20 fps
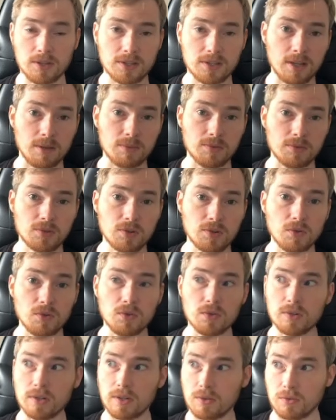table is
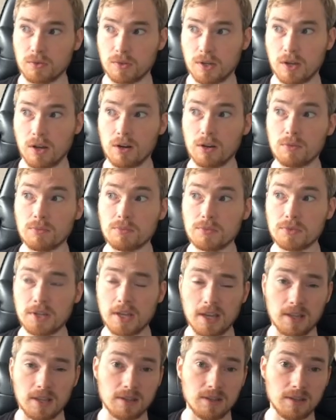called and all the columns
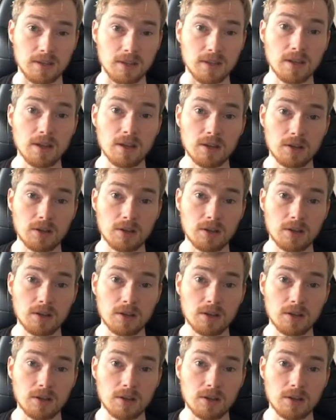and the